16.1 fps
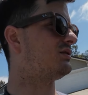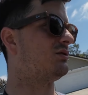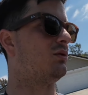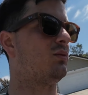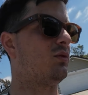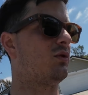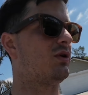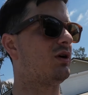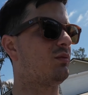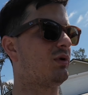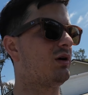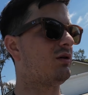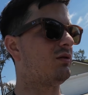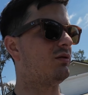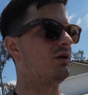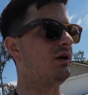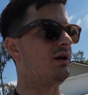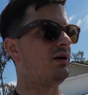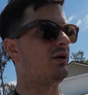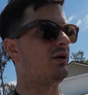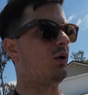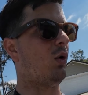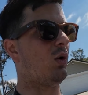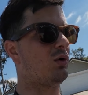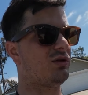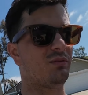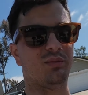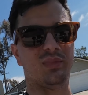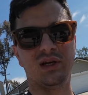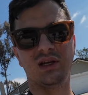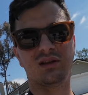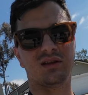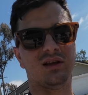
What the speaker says: Don't worry about all the big